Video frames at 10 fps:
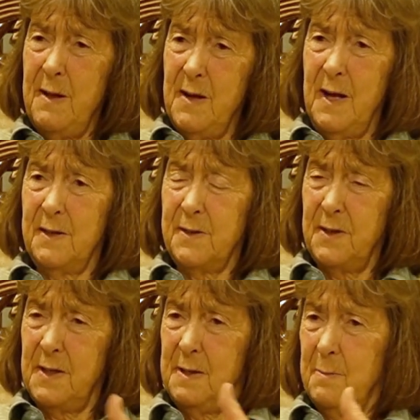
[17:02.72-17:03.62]
that
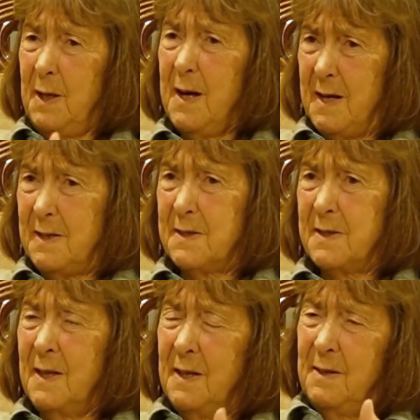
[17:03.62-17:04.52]
to the
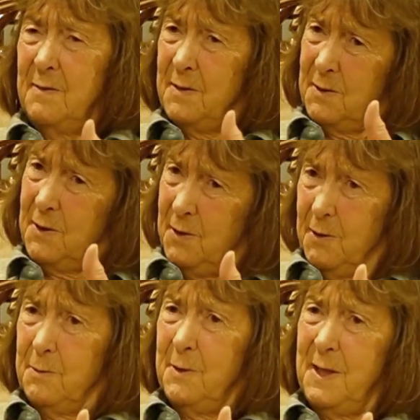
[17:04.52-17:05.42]
Himalayas,
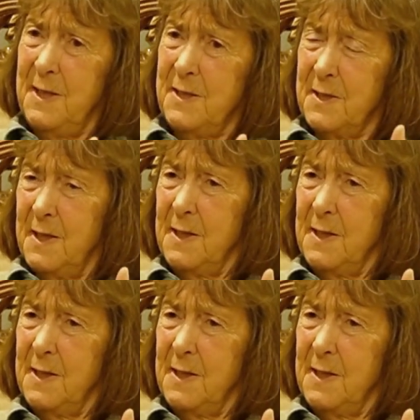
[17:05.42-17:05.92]
it's